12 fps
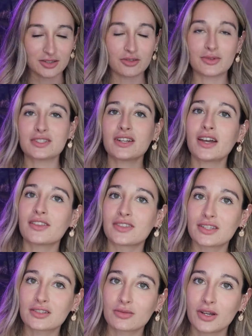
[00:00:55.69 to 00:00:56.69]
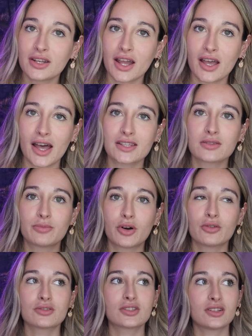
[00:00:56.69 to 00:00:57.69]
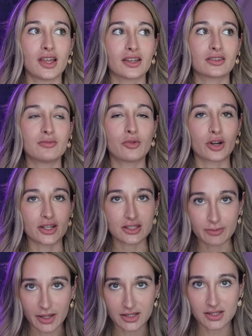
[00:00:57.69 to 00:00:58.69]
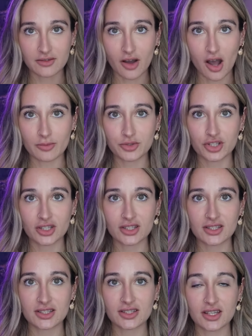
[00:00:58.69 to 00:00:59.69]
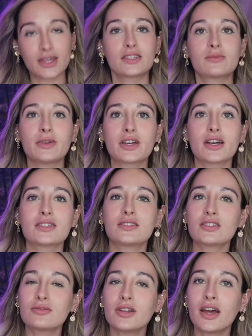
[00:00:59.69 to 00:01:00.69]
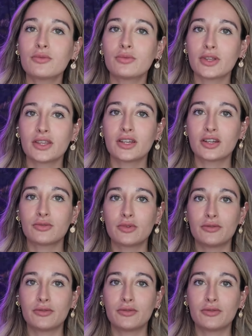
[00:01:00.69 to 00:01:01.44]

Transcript: So the reason I got this one as opposed to like the more expensive options is because this one had really good